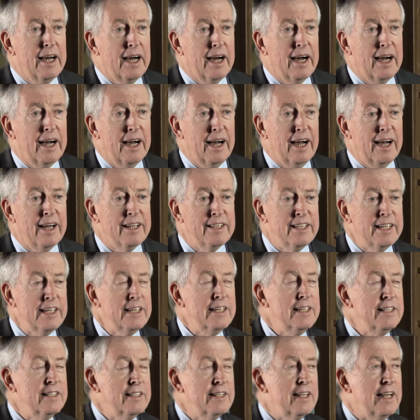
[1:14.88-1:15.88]
Uh, I think,
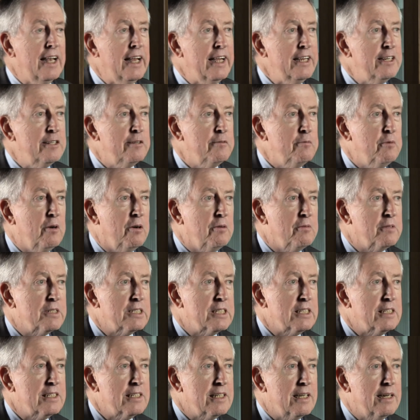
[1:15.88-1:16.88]
in the light of what
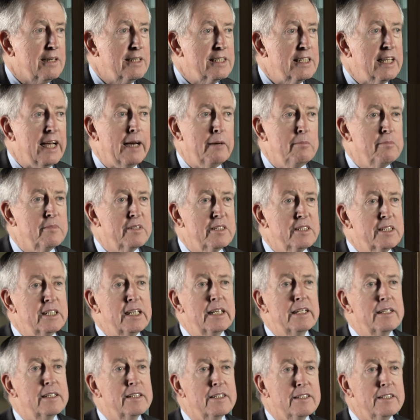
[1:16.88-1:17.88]
was, has happened
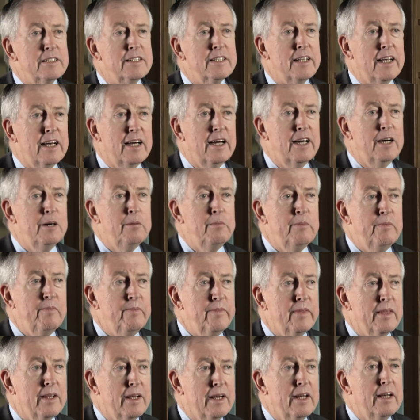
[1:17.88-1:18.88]
since, um,
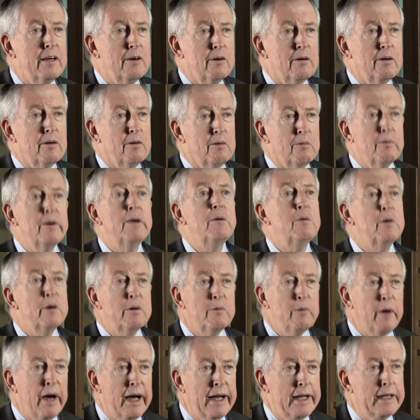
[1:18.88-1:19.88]
we were
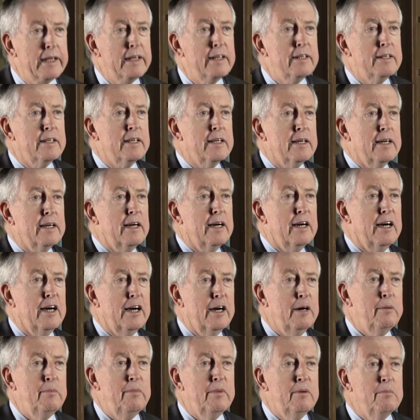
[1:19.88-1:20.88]
right,
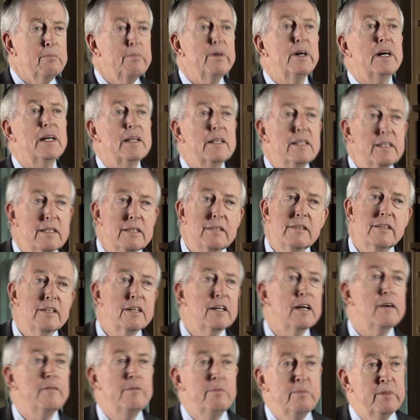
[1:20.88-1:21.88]
um, but the
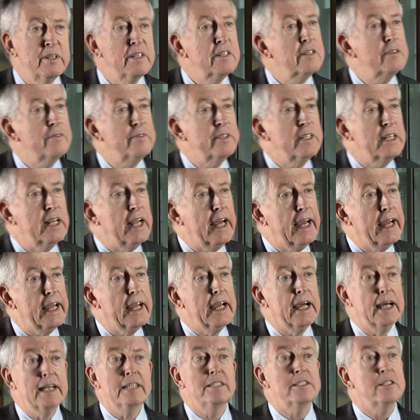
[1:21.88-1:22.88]
government of the
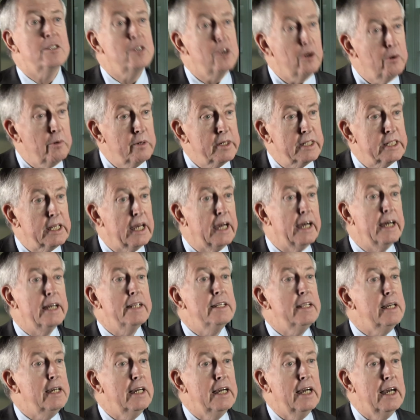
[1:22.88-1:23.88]
day, as it always
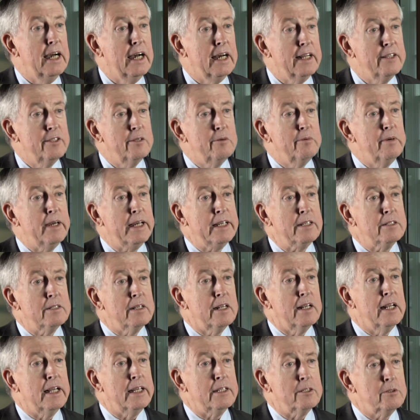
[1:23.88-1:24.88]
had, had the
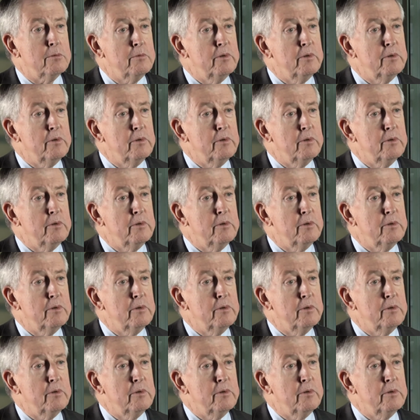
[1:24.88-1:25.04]
last, last